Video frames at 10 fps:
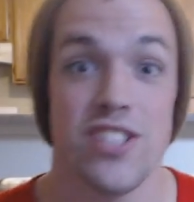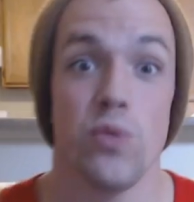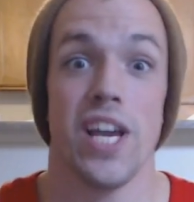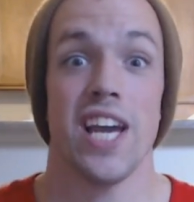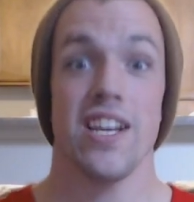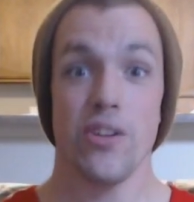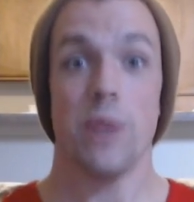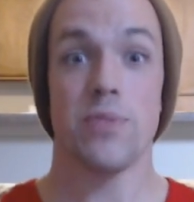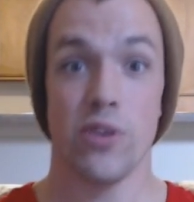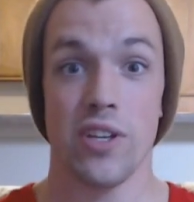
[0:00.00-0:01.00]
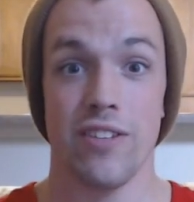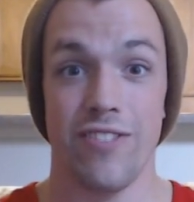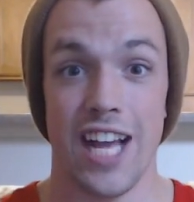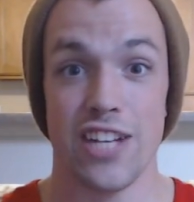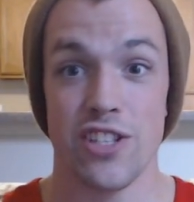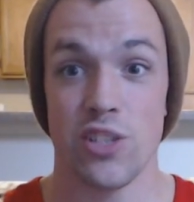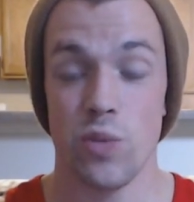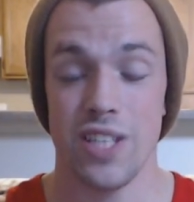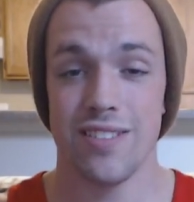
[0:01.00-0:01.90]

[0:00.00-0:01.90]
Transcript: So we got another episode of The Flash this week.